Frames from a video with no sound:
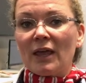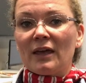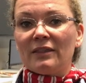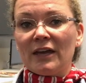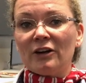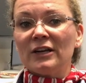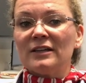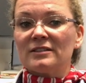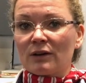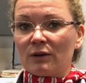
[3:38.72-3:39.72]
Uh, there he
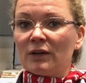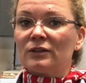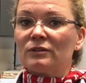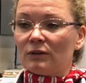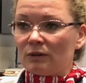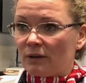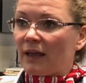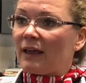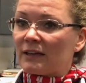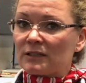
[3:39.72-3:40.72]
is going to
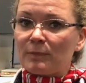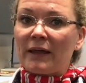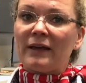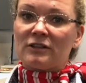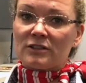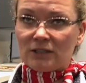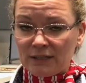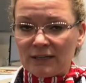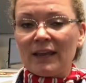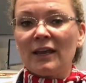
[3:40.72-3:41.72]
explain on
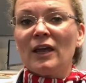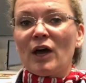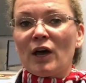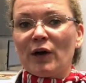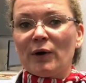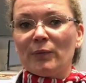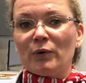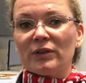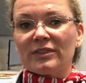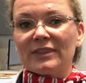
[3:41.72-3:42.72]
Sunday um,
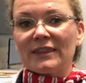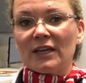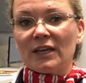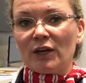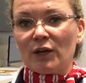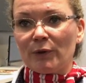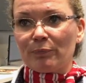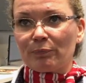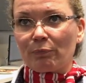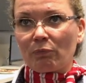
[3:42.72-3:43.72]
what
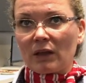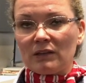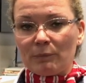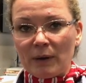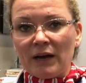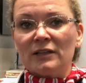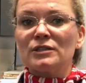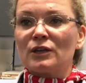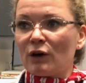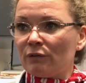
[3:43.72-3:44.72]
the um,
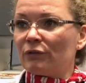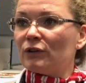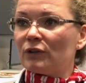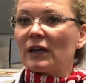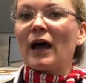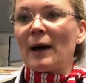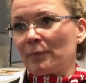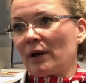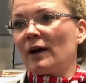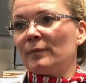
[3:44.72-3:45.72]
demands of the
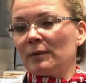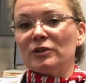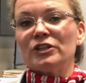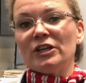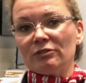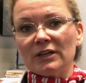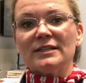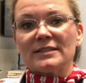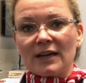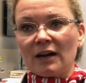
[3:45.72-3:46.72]
upcoming
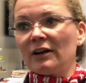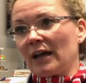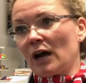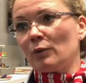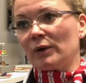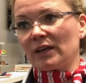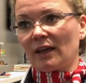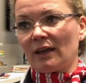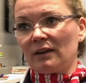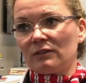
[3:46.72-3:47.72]
materials are and how we
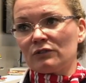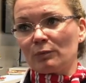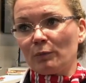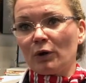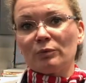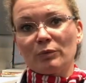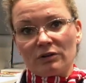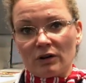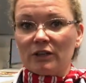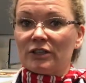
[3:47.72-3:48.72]
can support with
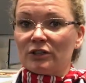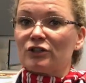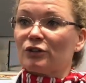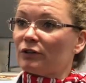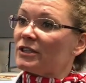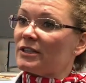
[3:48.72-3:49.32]
quality assurance